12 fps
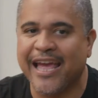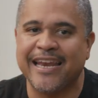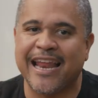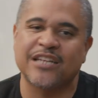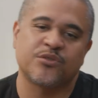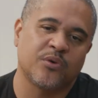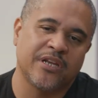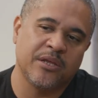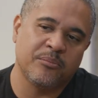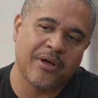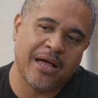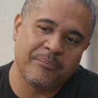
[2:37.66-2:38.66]
And that's what
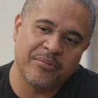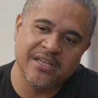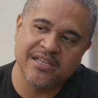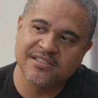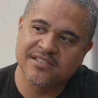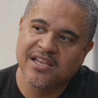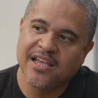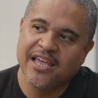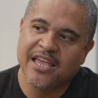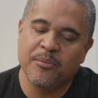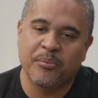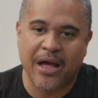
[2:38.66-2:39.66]
hip hop is.
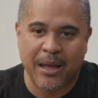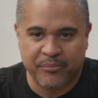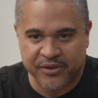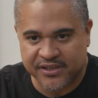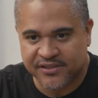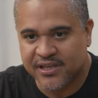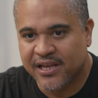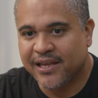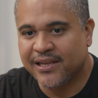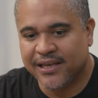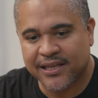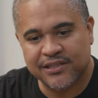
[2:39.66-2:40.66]
Hip hop is
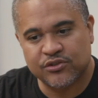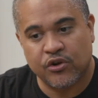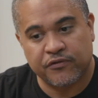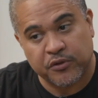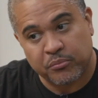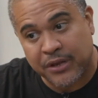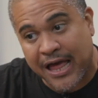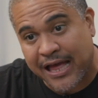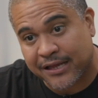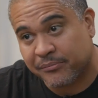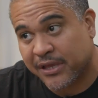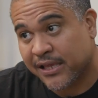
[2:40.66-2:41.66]
off the
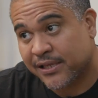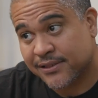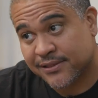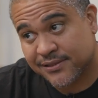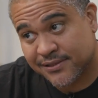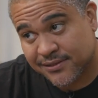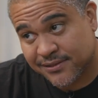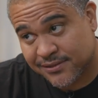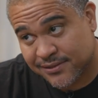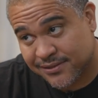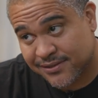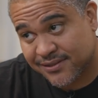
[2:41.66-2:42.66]
block, man. But,
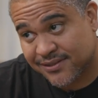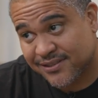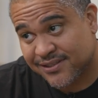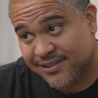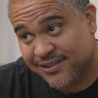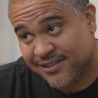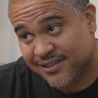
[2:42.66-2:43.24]
but it's, it, oh, go